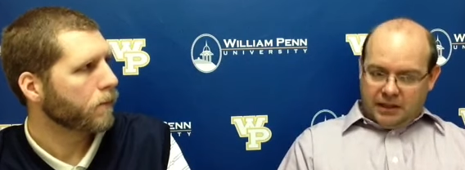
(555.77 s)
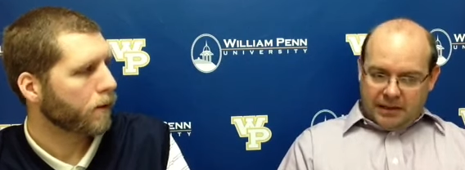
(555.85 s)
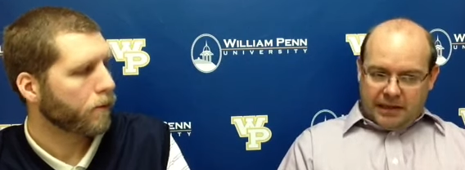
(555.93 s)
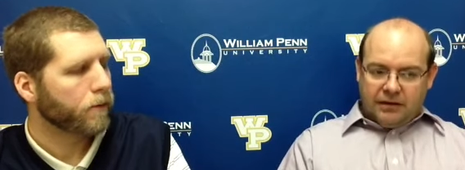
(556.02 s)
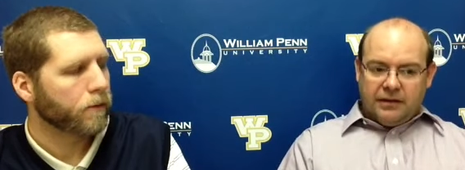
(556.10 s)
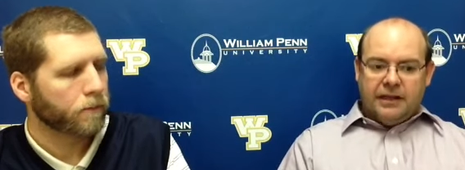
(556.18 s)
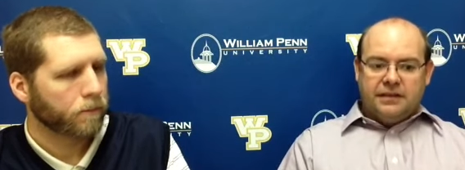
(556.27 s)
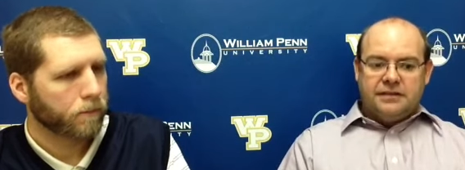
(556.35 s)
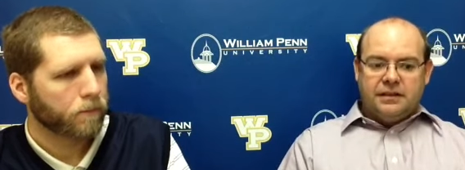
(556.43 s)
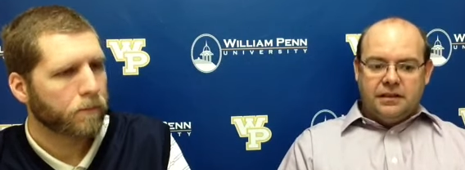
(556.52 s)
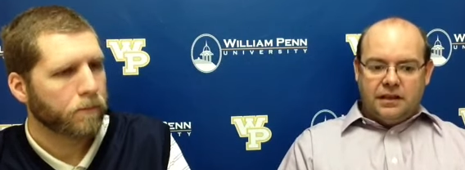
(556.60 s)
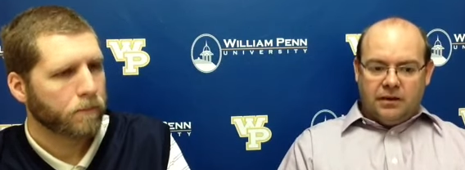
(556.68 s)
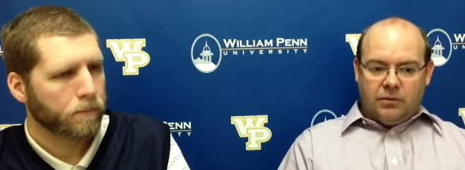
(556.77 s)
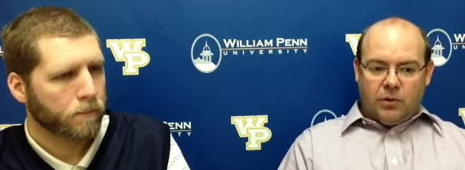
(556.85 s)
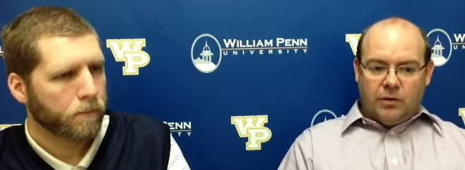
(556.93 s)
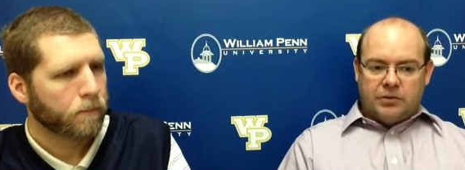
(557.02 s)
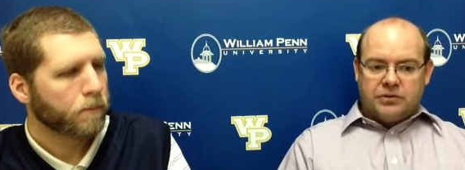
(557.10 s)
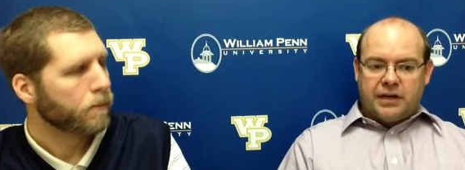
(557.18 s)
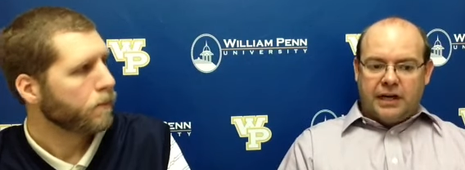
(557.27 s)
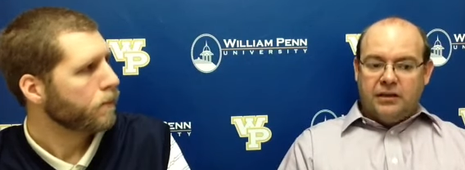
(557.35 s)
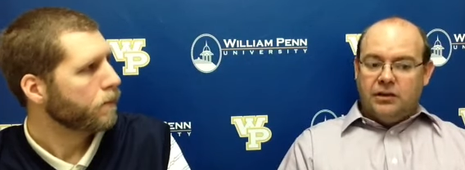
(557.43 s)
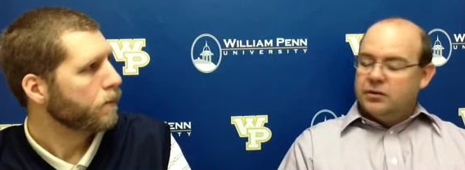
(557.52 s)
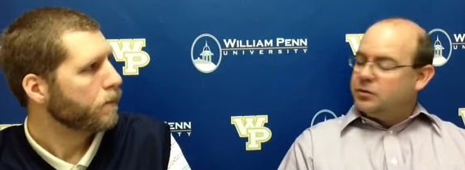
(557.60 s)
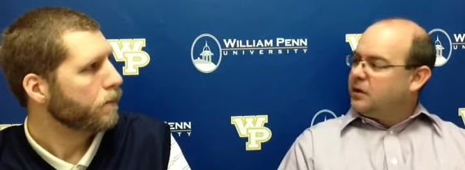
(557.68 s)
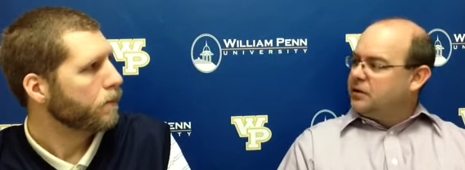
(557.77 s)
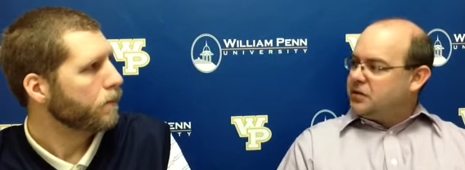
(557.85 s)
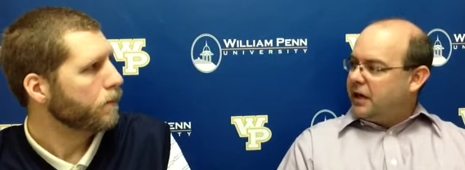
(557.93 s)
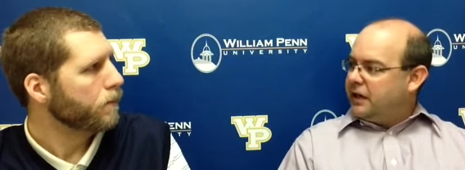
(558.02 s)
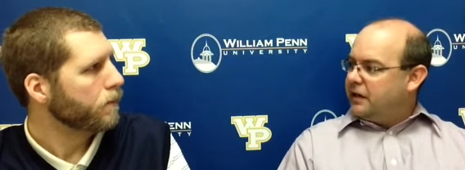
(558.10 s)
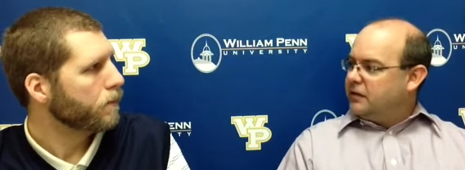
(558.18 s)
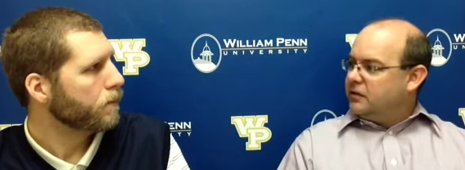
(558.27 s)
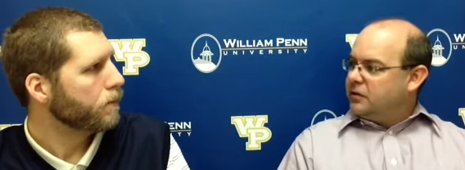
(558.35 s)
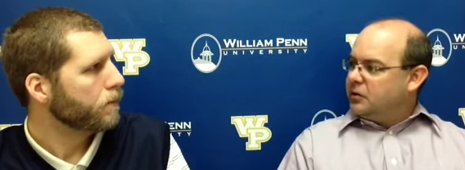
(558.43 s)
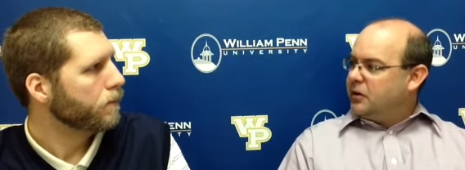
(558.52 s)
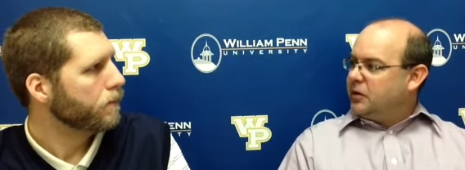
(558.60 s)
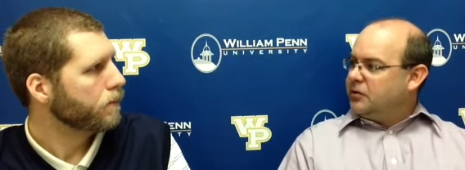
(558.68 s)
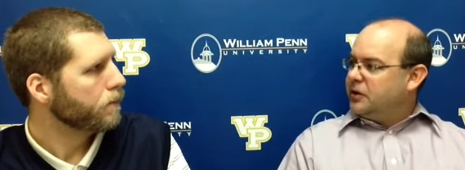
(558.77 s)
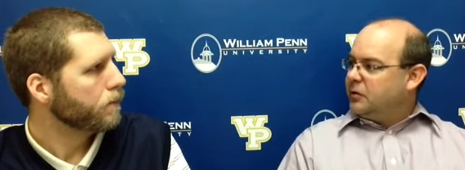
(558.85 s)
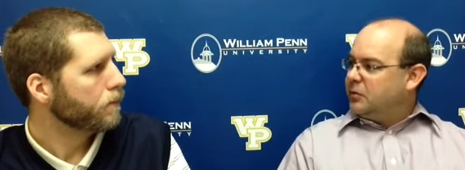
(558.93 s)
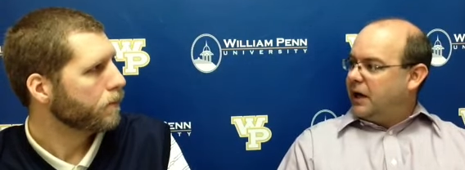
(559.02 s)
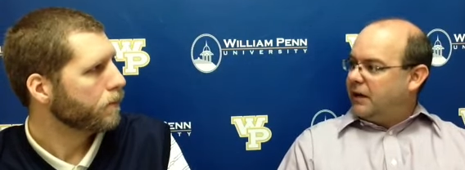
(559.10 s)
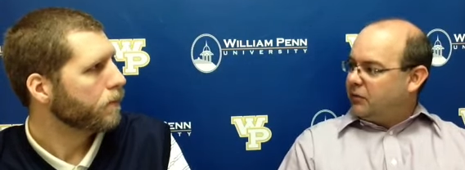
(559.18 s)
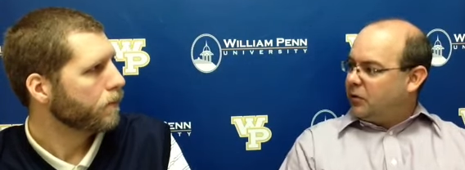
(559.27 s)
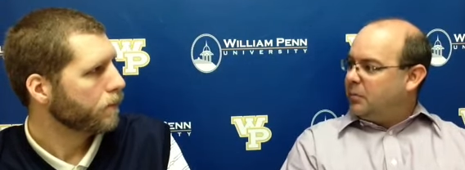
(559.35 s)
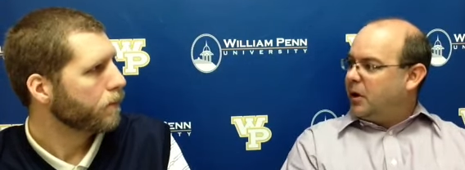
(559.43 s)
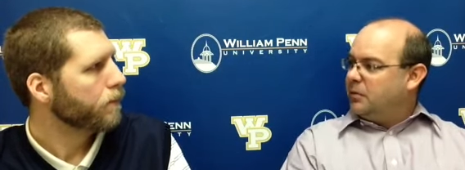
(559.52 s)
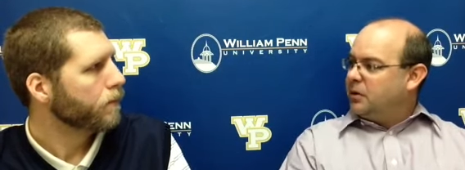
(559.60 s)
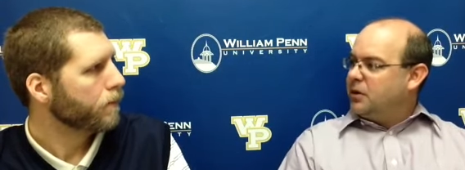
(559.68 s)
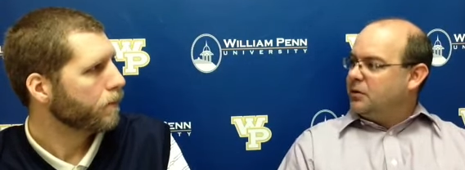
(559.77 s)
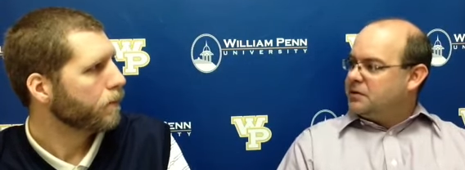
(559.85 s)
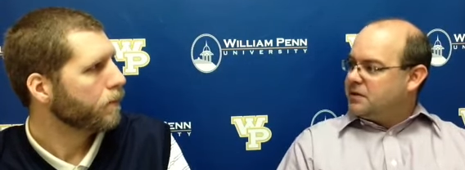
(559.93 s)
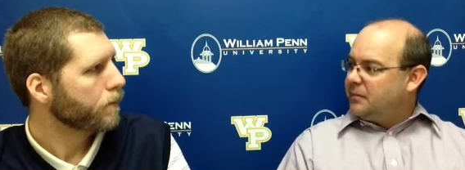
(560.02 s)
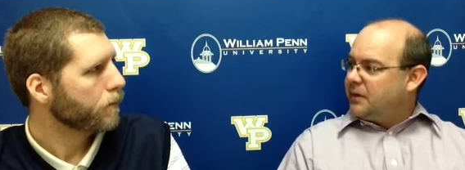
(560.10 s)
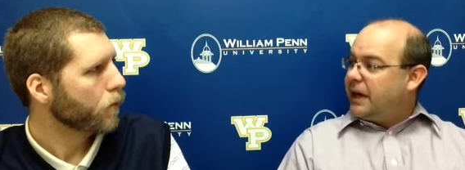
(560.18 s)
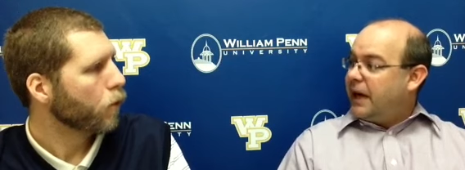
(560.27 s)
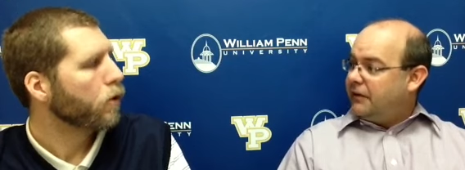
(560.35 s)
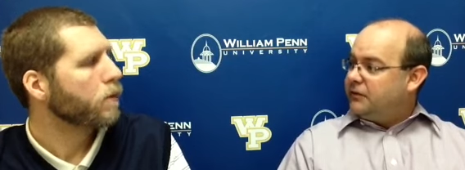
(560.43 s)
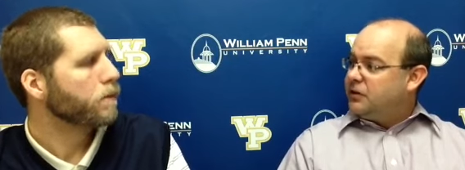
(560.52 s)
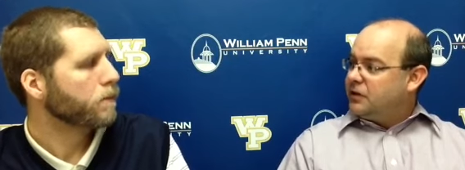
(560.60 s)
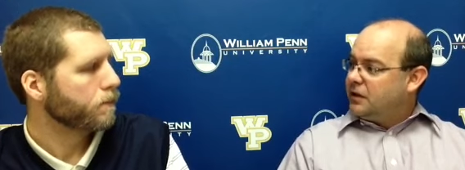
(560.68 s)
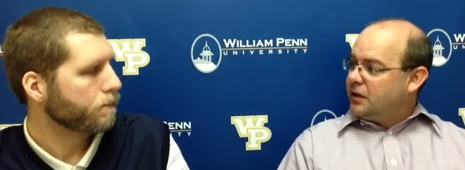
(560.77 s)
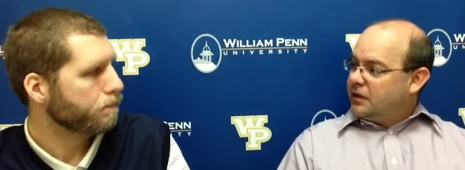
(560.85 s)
Speaker 1: yeah out at Lacey. And what we'll try and do is we're going to try and do it a little. Di- we'll have a little barbecue or something cool. after.